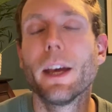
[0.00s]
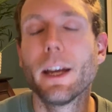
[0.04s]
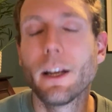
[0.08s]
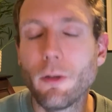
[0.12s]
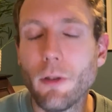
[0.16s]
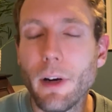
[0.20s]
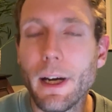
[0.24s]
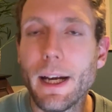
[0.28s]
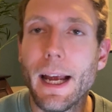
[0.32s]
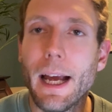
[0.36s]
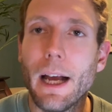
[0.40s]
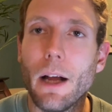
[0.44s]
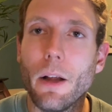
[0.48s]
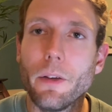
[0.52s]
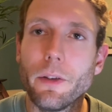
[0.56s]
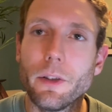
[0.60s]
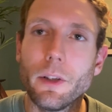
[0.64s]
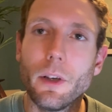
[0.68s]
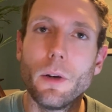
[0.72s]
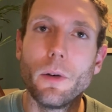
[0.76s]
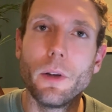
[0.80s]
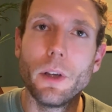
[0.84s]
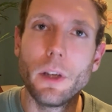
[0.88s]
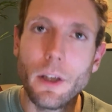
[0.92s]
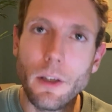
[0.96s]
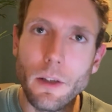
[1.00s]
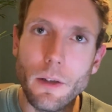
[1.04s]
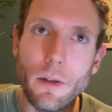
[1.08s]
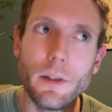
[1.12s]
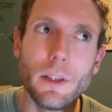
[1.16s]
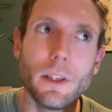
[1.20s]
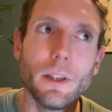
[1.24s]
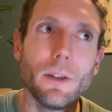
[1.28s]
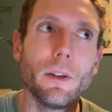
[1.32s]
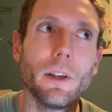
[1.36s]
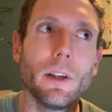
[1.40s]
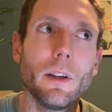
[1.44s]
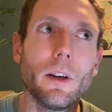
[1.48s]
great outsole. You can use
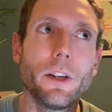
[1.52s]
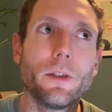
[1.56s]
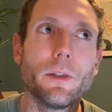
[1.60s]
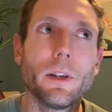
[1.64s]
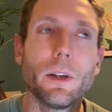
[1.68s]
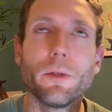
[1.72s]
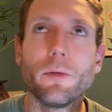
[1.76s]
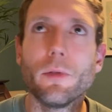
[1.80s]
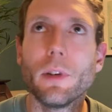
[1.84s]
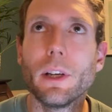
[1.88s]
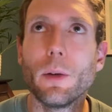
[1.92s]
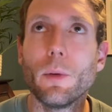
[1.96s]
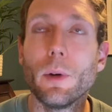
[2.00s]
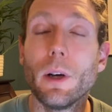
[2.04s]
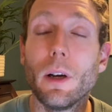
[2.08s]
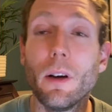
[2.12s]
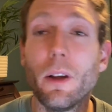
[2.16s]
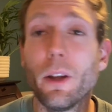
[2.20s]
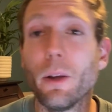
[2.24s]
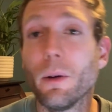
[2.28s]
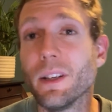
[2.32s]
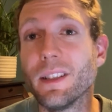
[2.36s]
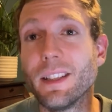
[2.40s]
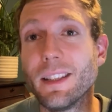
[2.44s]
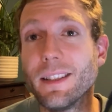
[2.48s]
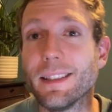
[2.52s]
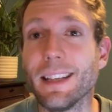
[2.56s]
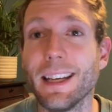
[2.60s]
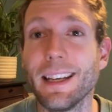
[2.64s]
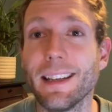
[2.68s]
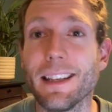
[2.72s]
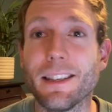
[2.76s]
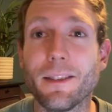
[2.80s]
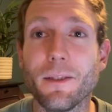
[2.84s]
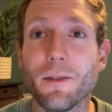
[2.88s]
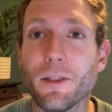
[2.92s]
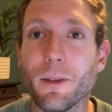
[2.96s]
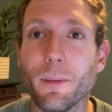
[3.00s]
it on light trails really well, although I did take
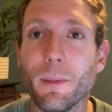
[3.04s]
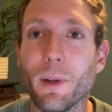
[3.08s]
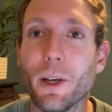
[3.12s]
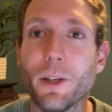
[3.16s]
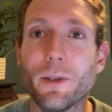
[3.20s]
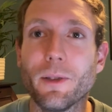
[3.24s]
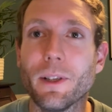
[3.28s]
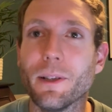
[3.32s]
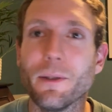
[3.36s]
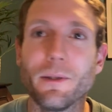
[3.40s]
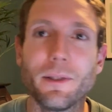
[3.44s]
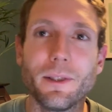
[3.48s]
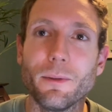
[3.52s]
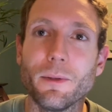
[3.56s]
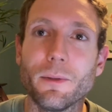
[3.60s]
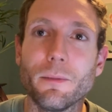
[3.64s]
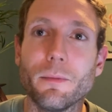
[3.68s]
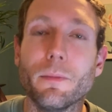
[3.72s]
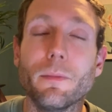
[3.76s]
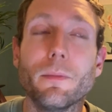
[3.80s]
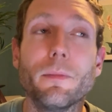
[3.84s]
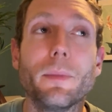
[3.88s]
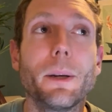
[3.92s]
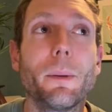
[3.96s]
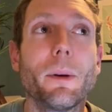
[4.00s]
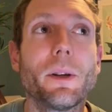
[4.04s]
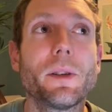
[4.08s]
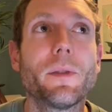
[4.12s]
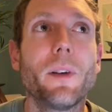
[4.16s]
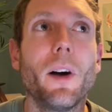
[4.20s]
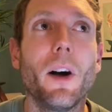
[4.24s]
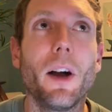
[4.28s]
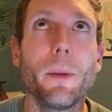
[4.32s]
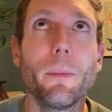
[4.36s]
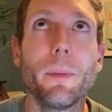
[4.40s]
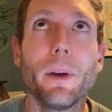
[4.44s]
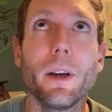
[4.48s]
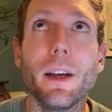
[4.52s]
this on some light trails and it was pretty much
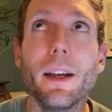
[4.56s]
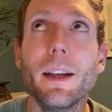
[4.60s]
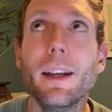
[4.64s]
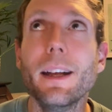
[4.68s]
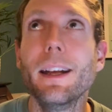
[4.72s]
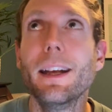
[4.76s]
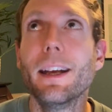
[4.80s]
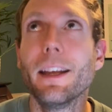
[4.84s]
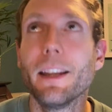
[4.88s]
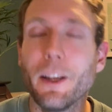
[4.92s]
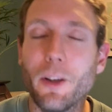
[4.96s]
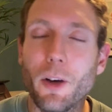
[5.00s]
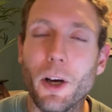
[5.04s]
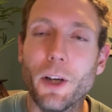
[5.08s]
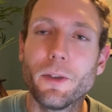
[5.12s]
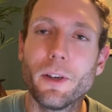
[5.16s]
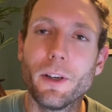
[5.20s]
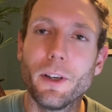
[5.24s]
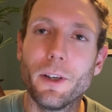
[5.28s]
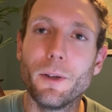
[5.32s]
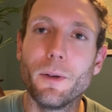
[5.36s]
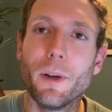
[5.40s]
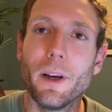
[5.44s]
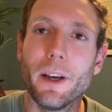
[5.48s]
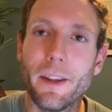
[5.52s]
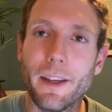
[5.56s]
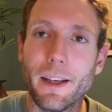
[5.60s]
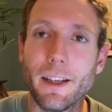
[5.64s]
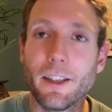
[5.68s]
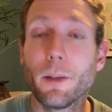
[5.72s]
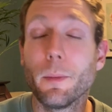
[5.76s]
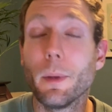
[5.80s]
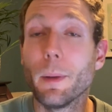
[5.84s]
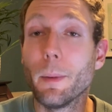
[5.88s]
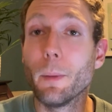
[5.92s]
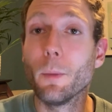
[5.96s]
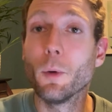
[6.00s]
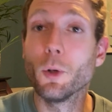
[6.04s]
fine. But the Nitro, I think, is
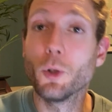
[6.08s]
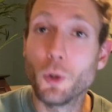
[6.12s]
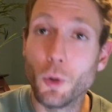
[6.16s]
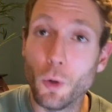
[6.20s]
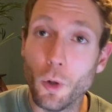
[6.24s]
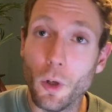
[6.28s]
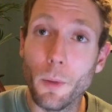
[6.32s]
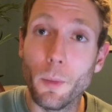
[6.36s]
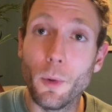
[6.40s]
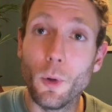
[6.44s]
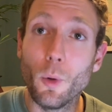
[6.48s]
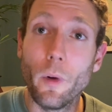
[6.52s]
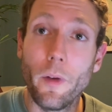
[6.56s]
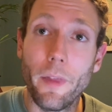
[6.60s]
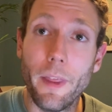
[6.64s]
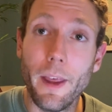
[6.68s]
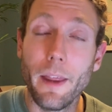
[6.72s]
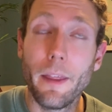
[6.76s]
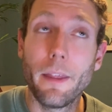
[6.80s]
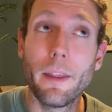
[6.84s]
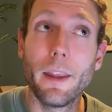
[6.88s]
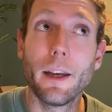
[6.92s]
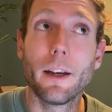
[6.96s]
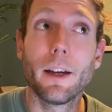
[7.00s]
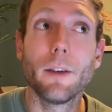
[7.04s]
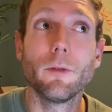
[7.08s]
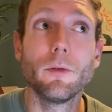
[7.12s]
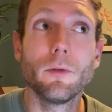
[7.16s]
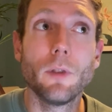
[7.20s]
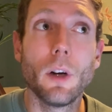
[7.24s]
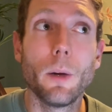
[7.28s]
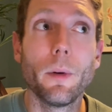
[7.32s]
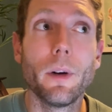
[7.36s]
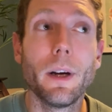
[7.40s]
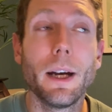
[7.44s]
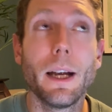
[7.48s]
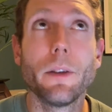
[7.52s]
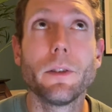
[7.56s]
going to be a bit more durable with that thicker
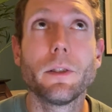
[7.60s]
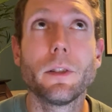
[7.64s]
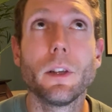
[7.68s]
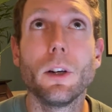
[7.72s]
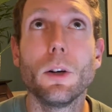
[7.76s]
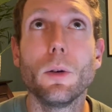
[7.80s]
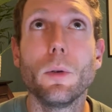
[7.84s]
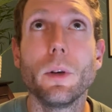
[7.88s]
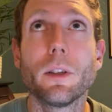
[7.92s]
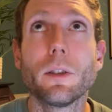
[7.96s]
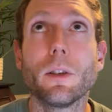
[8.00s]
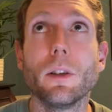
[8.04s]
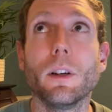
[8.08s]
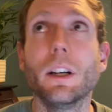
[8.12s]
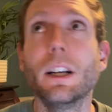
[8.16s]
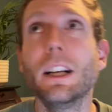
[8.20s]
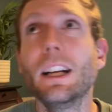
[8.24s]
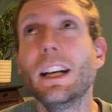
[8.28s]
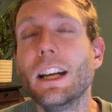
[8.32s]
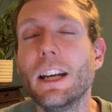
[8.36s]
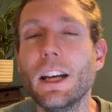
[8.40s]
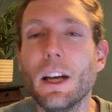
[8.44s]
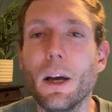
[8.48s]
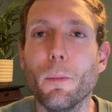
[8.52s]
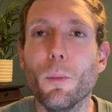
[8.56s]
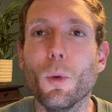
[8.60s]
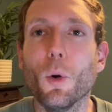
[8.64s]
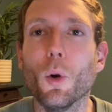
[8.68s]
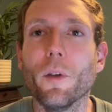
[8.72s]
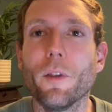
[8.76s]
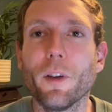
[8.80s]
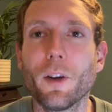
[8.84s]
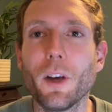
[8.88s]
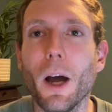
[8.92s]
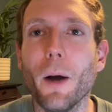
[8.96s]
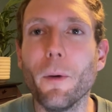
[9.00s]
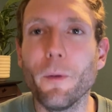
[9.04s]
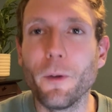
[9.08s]
rubber outsole. It's got more of a
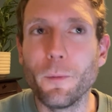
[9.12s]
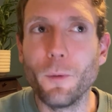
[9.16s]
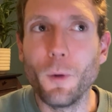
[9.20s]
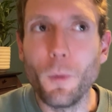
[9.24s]
comfortable